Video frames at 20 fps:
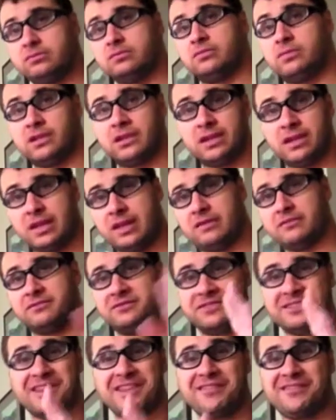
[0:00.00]
but again,
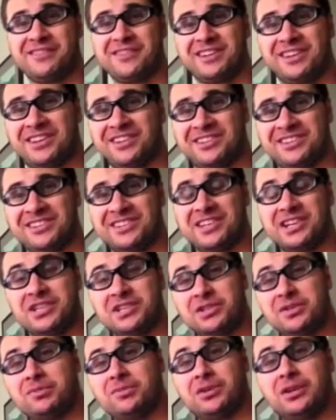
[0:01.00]
we have another
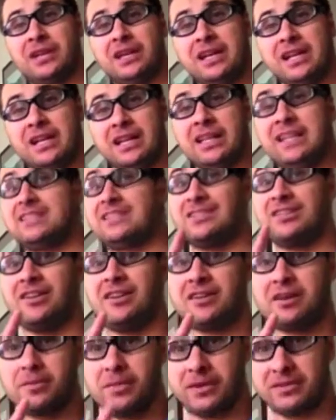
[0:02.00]
discussion, but let's
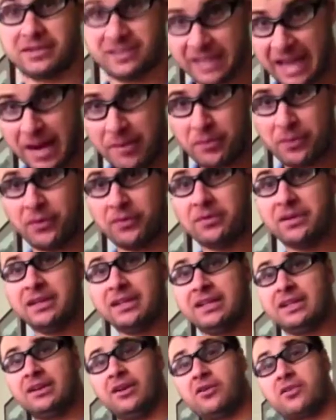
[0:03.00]
talk about staple
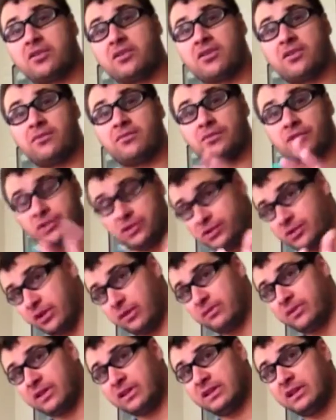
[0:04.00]
or
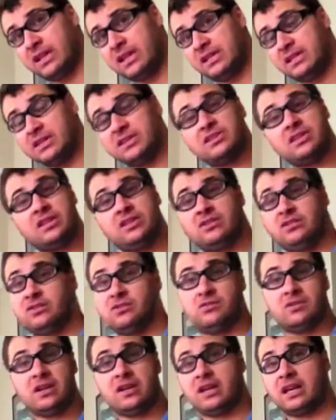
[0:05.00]
something like this, and you
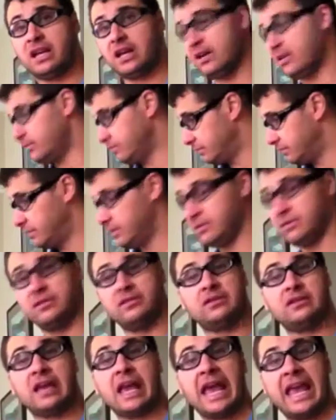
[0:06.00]
do not have
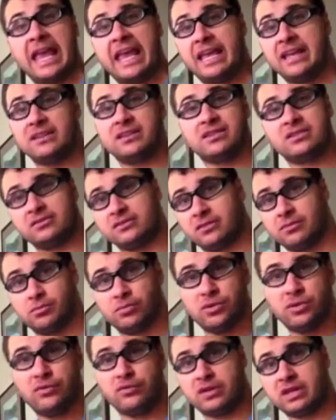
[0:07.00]
the ains, so the
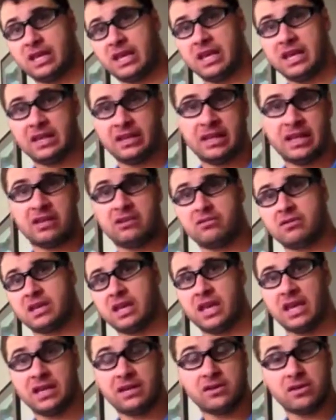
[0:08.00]
bupivacaine,
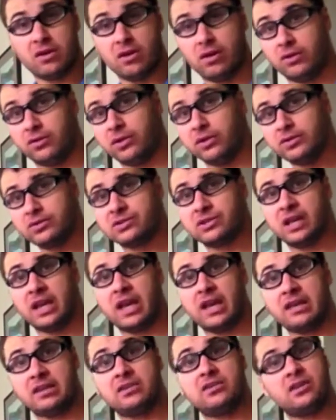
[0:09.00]
lidocaine, and all those
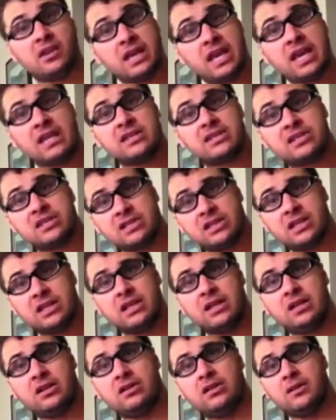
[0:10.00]
gain, you can
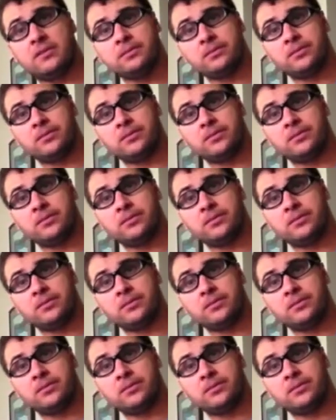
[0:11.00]
still